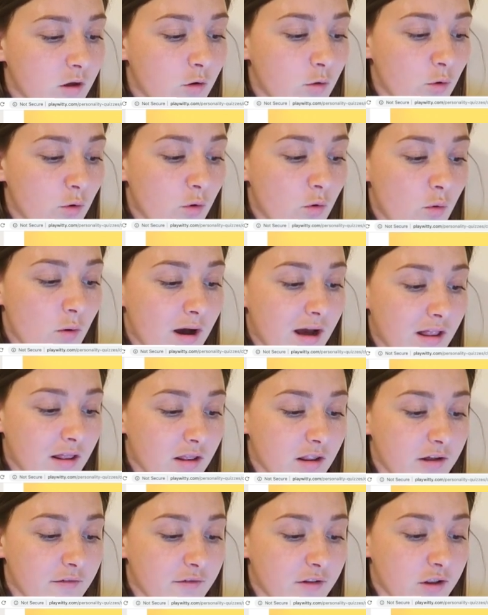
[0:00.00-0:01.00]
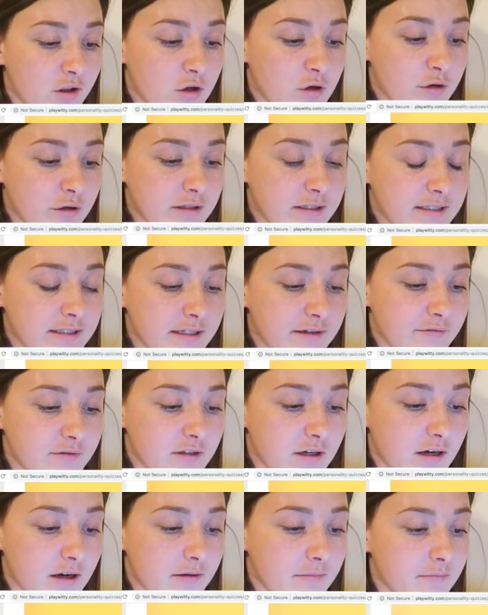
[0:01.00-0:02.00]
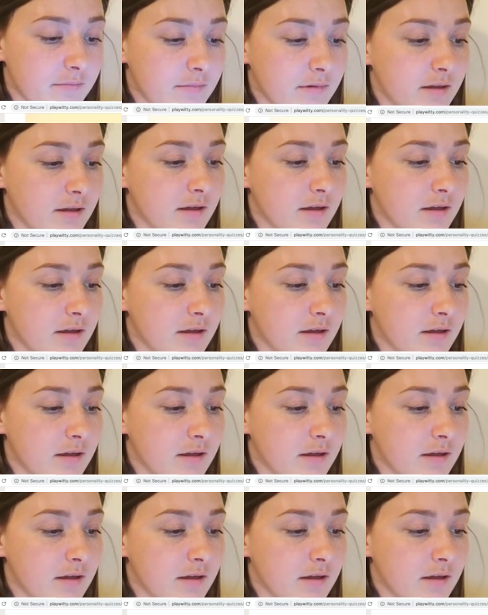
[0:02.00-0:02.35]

Ooh, I love a long sleeve top.